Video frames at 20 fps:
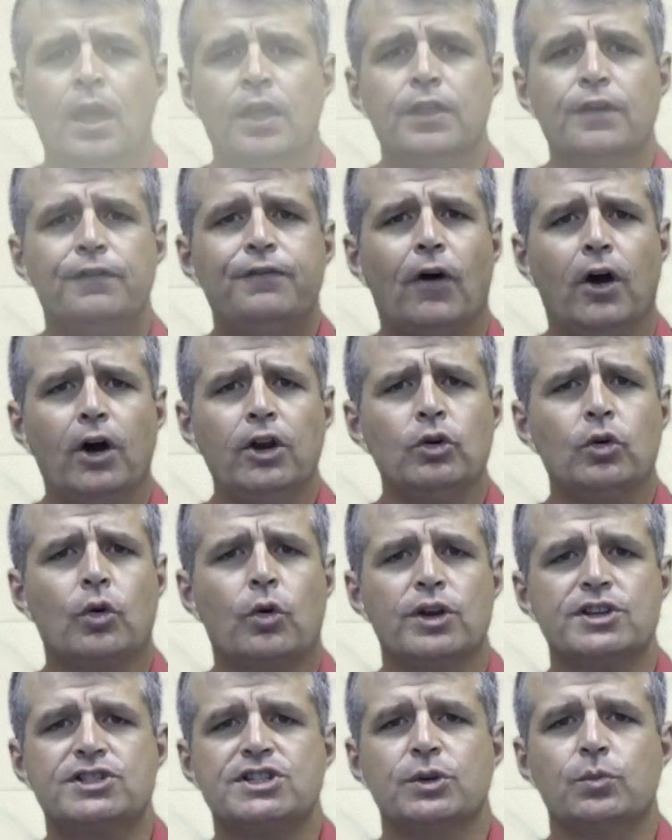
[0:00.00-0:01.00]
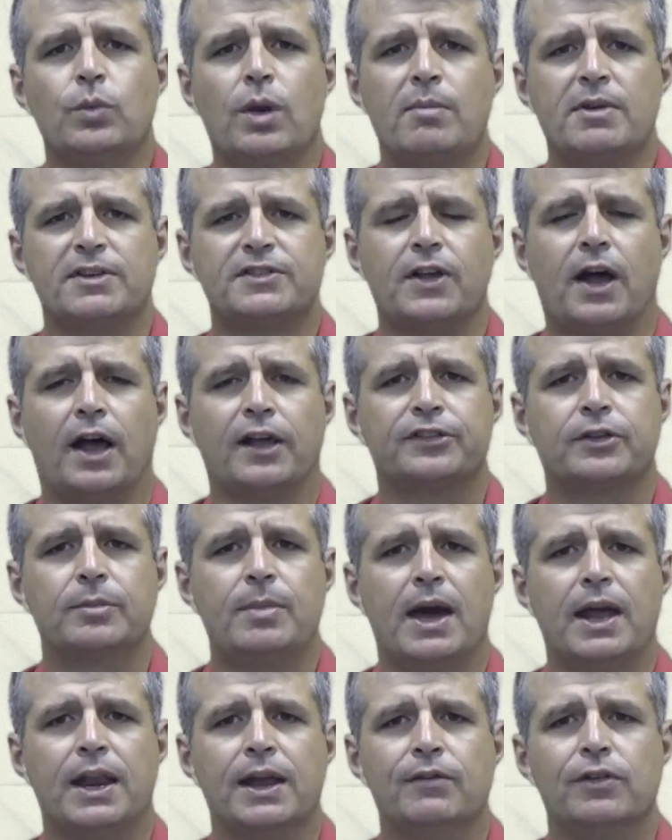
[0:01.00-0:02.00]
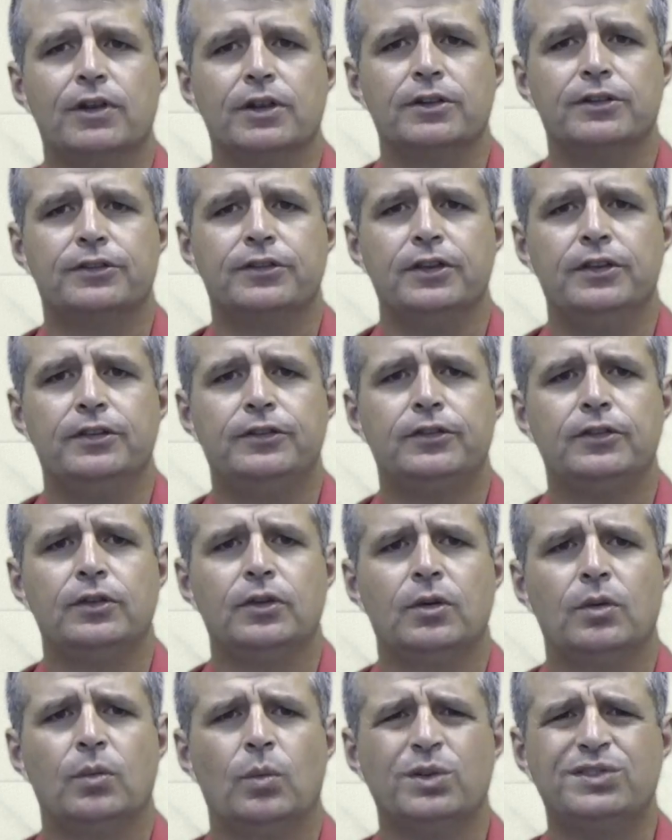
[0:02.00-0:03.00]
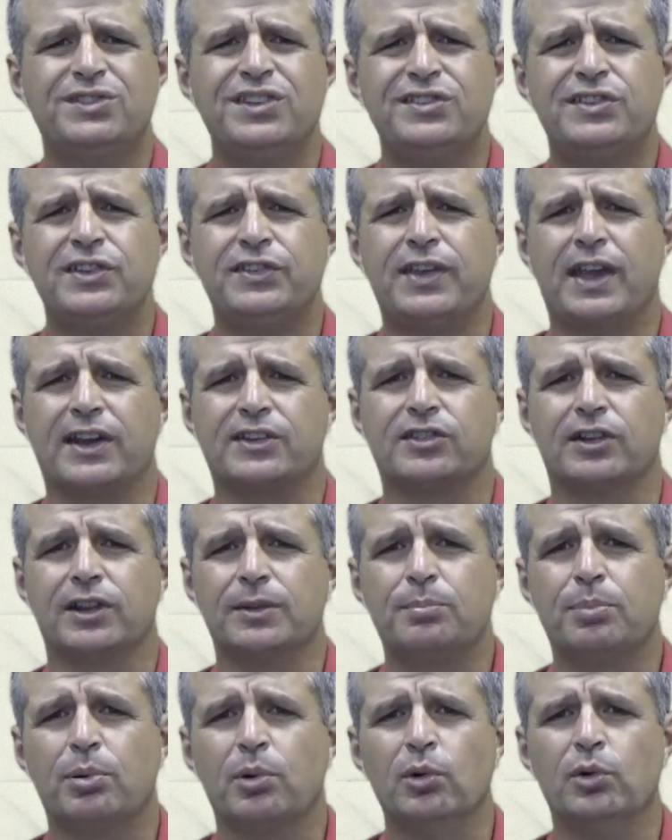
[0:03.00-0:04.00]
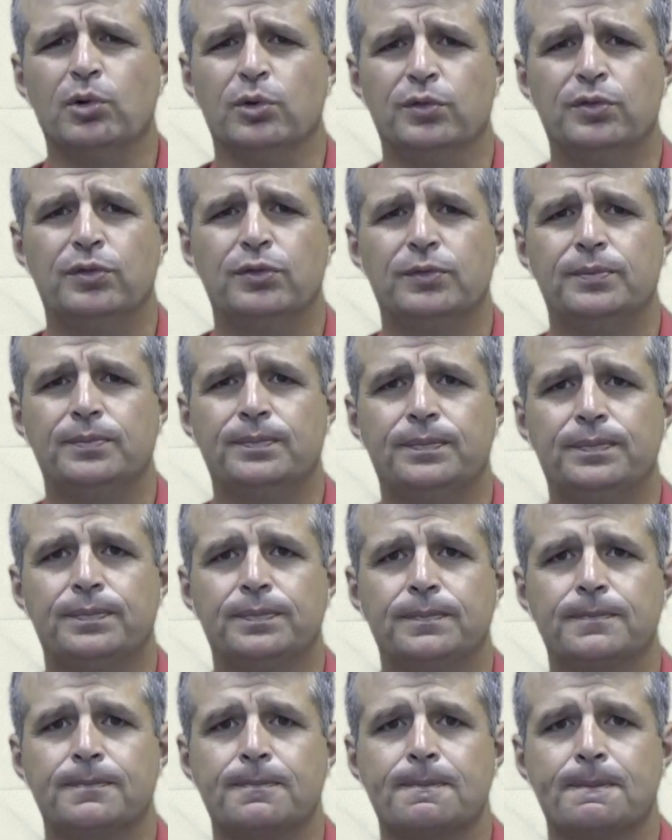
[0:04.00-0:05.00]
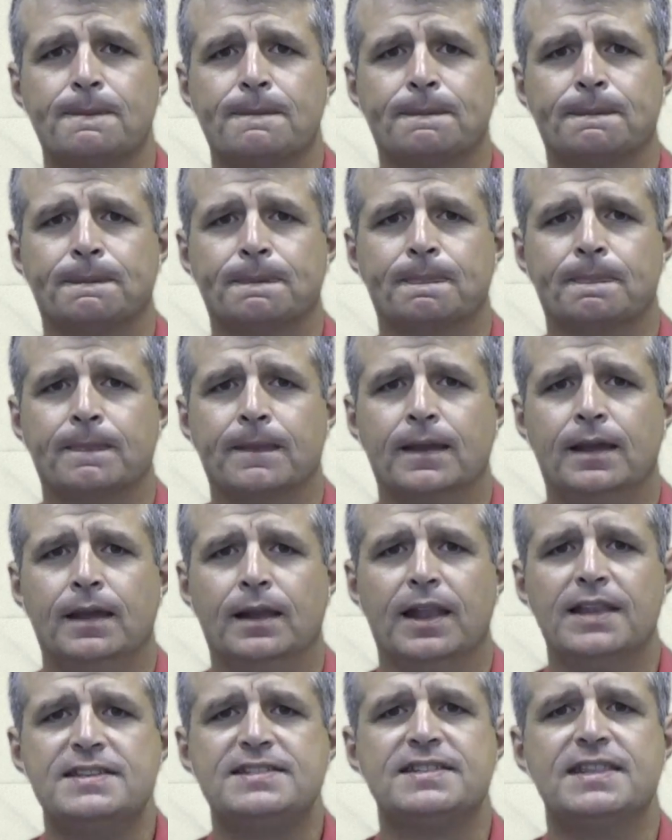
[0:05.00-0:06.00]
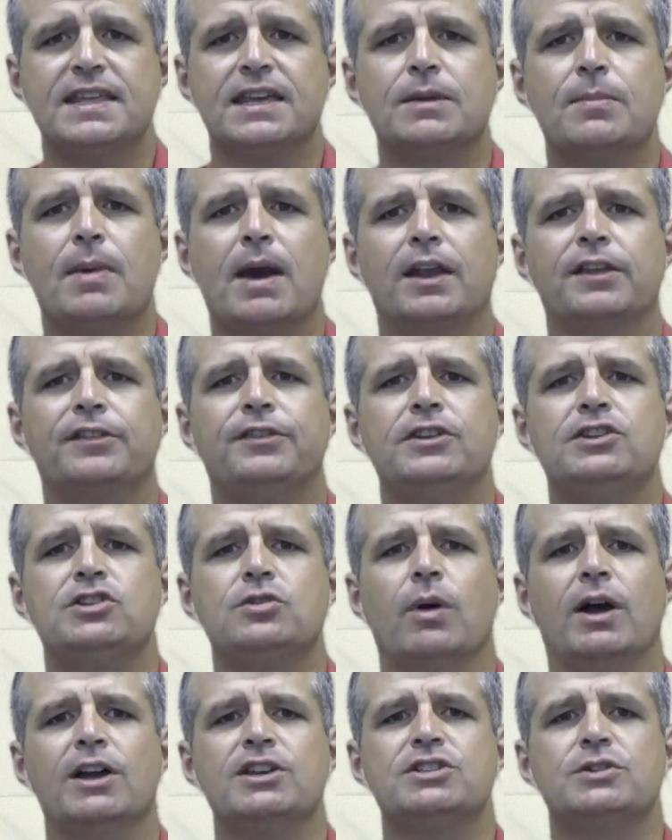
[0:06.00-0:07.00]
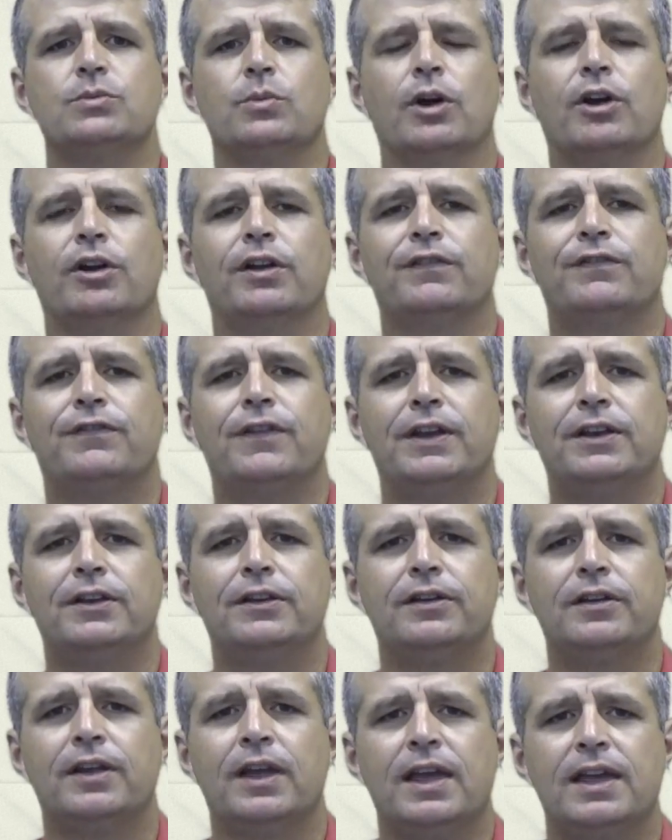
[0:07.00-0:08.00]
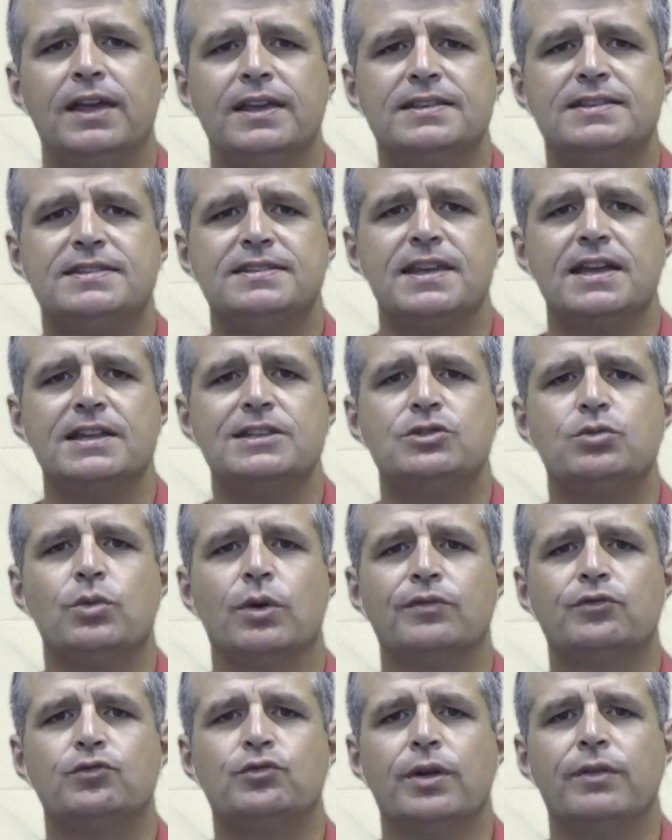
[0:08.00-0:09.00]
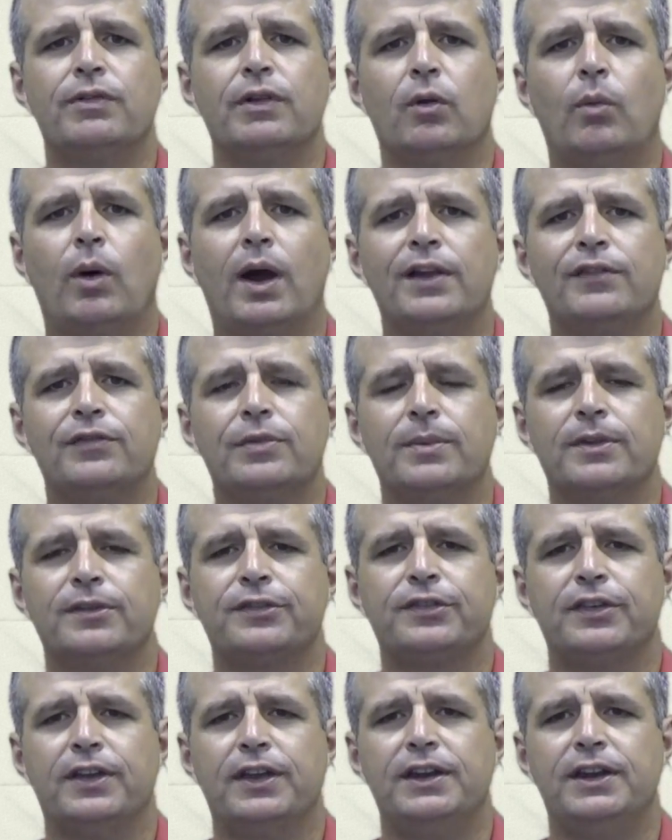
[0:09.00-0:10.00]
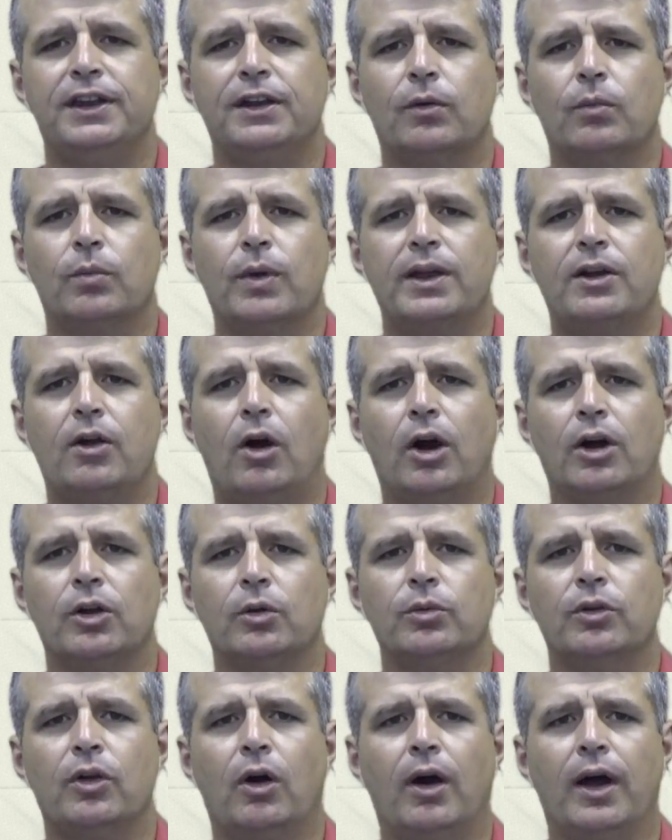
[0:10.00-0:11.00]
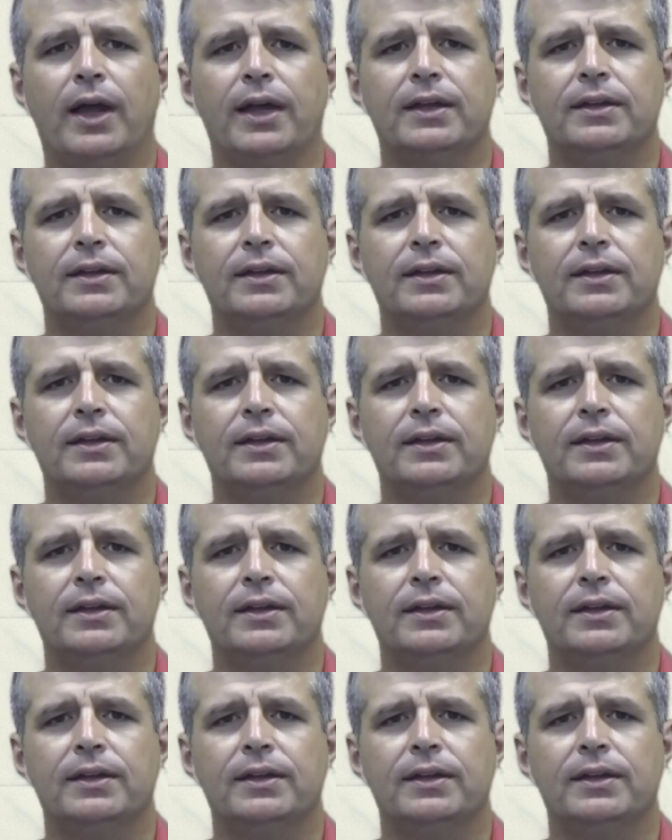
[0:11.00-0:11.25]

The final question we must ask about evidence is, what does this actually prove? Let's think about a situation where a defendant is said to have driven away from the scene in a red Hyundai.